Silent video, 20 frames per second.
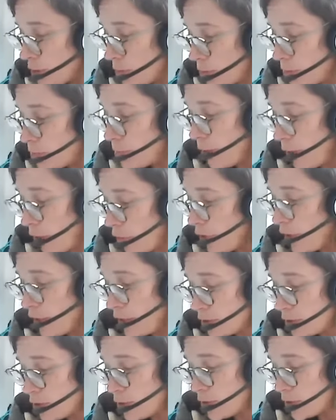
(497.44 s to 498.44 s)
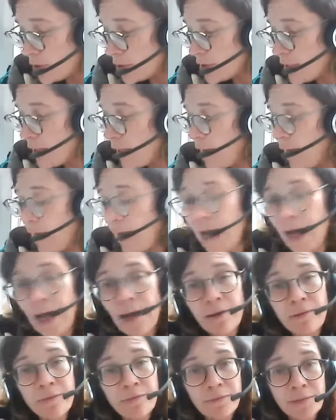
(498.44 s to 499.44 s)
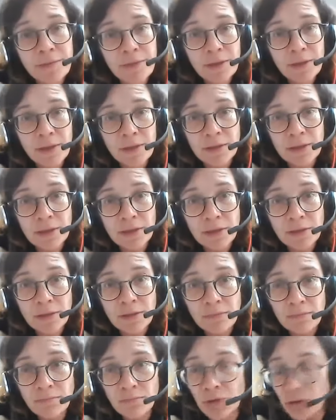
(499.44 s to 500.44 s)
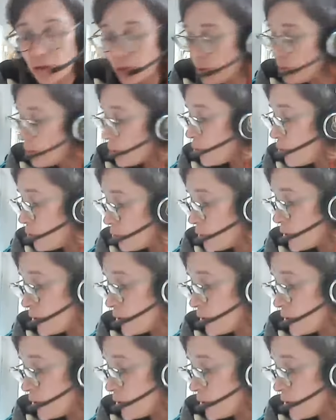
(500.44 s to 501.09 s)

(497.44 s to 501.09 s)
all birthing dogs, have a condition called